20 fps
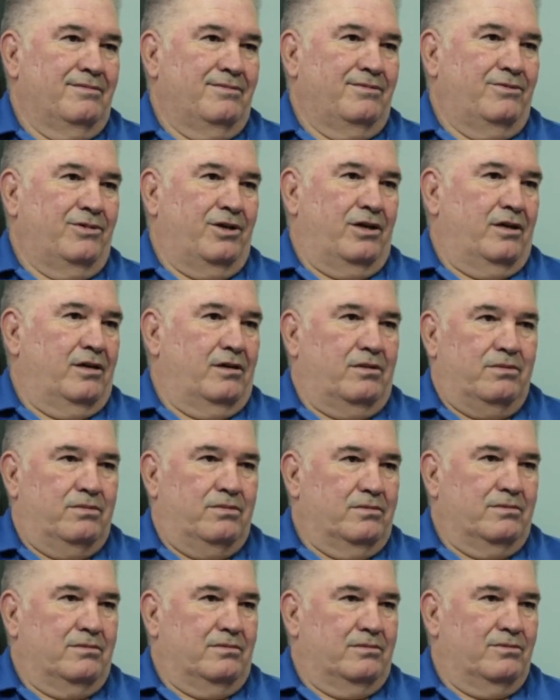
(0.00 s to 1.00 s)
You know,
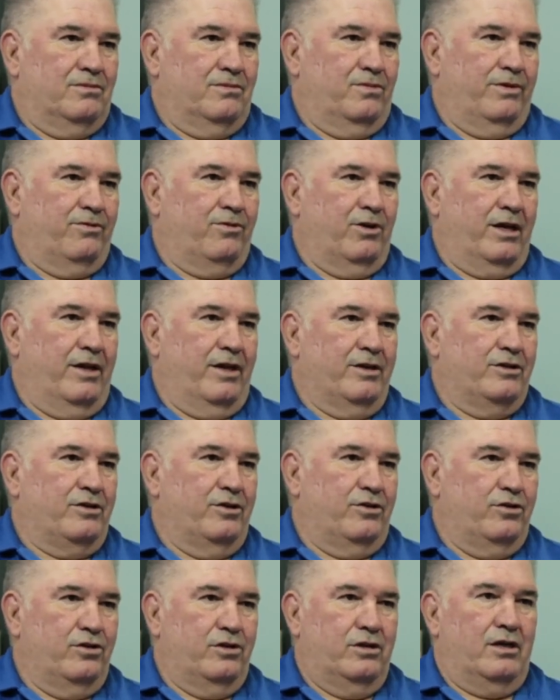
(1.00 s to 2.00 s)
we've got nothing to
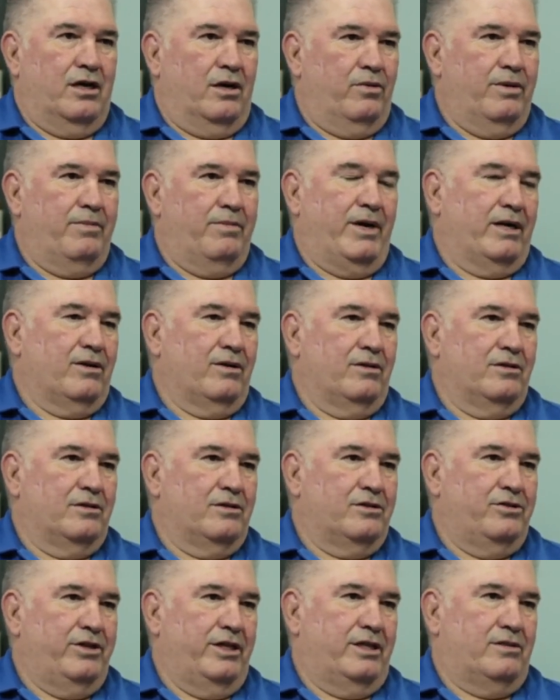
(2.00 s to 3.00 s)
do, now we're back on the
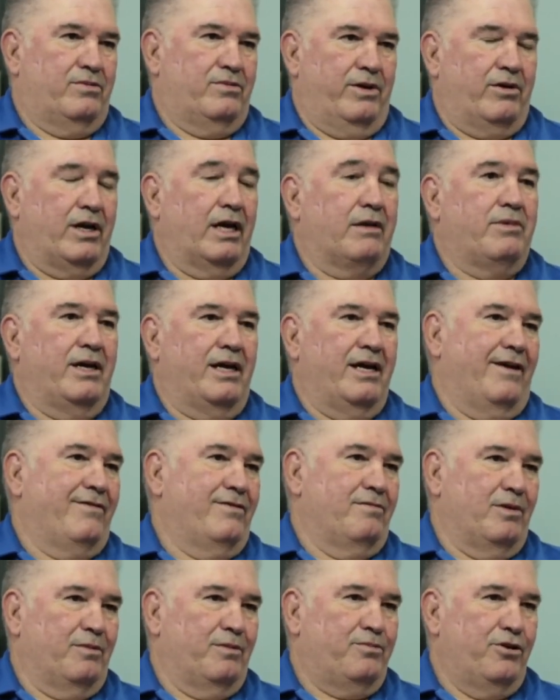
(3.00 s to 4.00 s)
streets where rugby gave
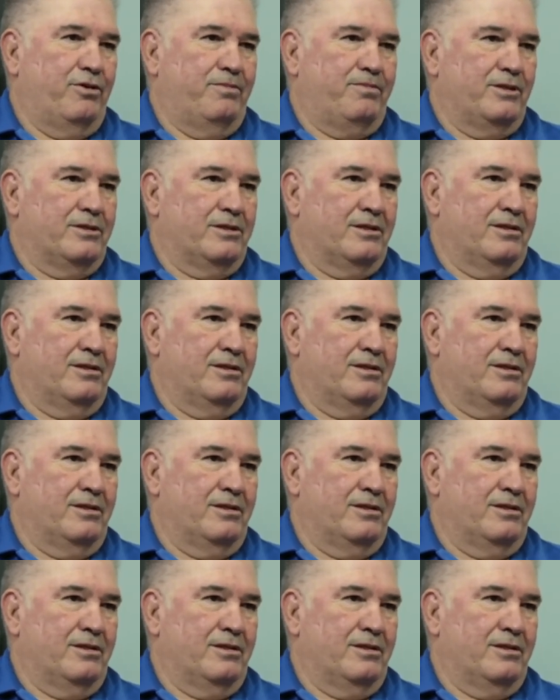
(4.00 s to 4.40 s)
them a purpose.